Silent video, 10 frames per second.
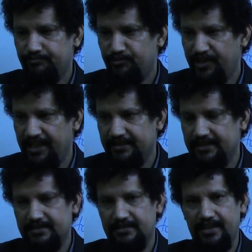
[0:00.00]
putting
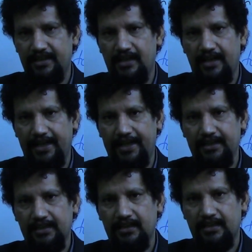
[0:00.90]
this thing
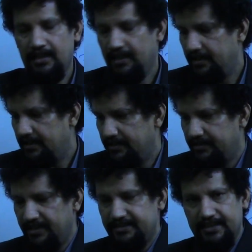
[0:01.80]
again,
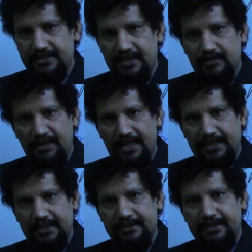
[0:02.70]
this is done by
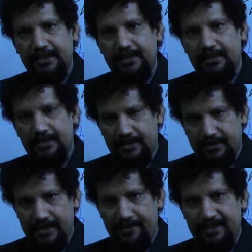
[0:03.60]
the
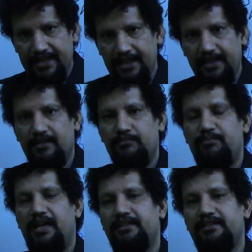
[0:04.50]
gravity,
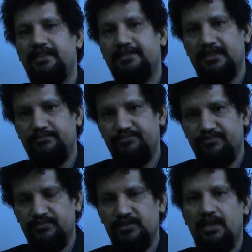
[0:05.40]
but this is
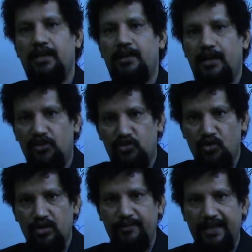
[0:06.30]

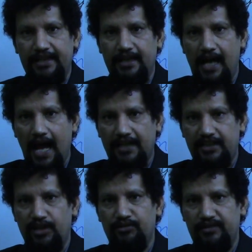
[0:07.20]
controlled by
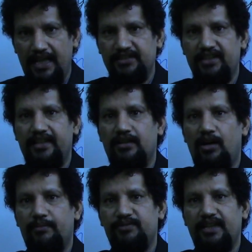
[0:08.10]
active lengthening
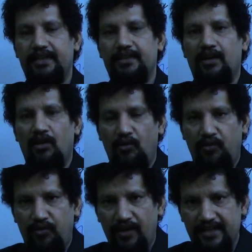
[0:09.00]
of the
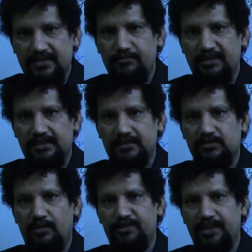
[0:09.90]
flexor
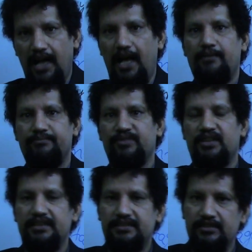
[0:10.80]
muscles of the arm.
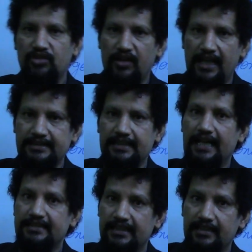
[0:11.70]
This is known as
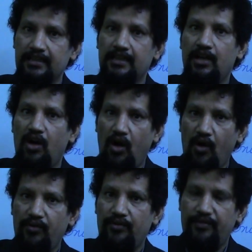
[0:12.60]
action of